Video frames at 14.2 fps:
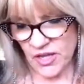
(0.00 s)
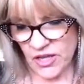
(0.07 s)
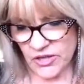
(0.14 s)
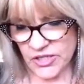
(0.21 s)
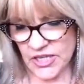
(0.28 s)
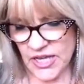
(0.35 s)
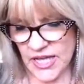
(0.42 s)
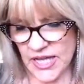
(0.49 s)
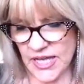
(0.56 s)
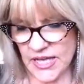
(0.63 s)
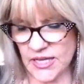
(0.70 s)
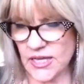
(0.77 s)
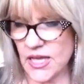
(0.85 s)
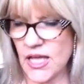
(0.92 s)

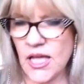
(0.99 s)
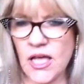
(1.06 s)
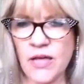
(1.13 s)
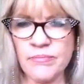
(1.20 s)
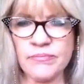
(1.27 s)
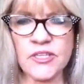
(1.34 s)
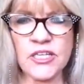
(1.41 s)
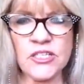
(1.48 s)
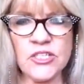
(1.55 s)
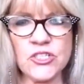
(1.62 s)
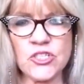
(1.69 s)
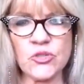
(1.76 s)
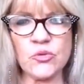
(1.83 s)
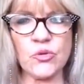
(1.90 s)
Okay, I'm
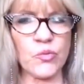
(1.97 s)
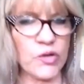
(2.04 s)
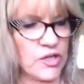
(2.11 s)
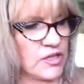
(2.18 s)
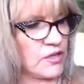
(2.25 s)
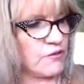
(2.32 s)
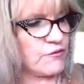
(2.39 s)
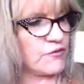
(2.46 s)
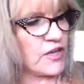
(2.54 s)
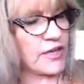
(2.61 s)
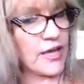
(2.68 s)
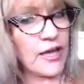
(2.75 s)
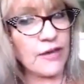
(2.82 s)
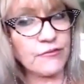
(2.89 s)
going to do
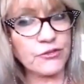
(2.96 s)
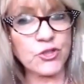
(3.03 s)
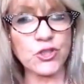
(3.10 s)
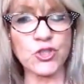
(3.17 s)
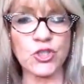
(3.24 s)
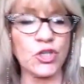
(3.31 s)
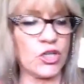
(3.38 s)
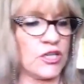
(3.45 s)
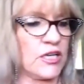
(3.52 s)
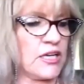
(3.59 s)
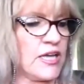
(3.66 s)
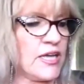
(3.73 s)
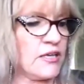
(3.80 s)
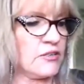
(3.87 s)
a card for
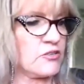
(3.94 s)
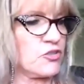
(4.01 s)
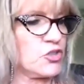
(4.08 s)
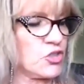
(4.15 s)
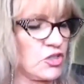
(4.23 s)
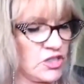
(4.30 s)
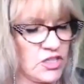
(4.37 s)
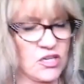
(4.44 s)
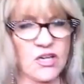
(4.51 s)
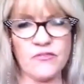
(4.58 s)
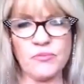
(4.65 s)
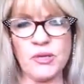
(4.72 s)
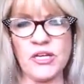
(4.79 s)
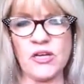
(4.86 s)
Shirley now, because Shirley and I
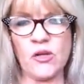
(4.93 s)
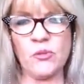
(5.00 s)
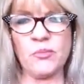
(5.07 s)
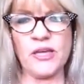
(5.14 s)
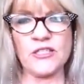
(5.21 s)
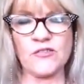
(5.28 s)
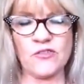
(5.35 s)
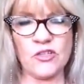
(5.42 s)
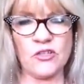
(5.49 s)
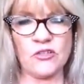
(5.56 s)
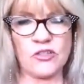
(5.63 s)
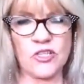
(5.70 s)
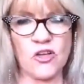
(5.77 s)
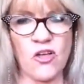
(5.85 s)
have been old mates for a
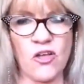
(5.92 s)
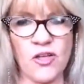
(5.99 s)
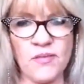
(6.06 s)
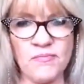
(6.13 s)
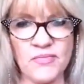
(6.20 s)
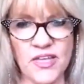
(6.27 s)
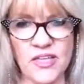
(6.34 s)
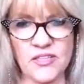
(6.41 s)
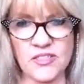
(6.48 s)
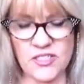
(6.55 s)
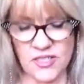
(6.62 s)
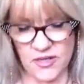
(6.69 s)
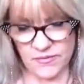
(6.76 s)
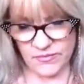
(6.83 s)
long time,
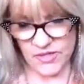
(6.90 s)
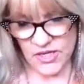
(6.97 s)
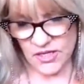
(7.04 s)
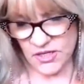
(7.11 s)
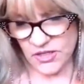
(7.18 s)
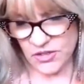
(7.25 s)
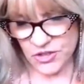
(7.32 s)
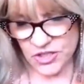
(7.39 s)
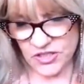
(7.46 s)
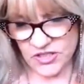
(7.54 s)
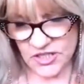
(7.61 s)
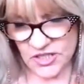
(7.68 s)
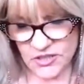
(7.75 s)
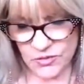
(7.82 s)
and
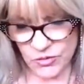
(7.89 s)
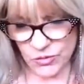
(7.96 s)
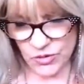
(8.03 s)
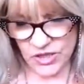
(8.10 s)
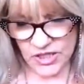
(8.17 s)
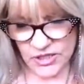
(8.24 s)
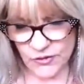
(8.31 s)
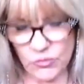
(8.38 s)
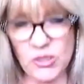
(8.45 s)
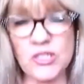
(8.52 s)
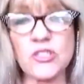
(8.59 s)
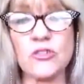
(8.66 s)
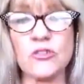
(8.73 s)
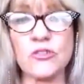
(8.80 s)
she's done some good things for
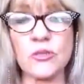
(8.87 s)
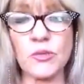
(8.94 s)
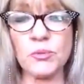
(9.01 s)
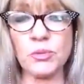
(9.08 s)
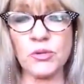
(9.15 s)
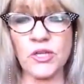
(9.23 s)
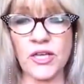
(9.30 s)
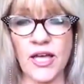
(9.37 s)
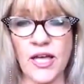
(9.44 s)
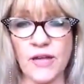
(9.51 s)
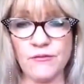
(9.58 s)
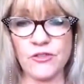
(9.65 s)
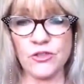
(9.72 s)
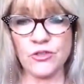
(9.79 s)
me too. So I'm going to pull a
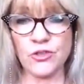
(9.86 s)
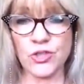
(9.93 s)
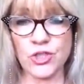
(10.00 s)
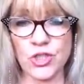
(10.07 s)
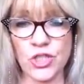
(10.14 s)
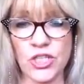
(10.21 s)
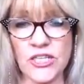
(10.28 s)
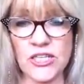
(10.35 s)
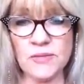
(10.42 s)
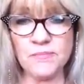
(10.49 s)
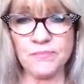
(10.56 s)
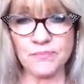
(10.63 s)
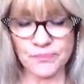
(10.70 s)
card for you, Shirley.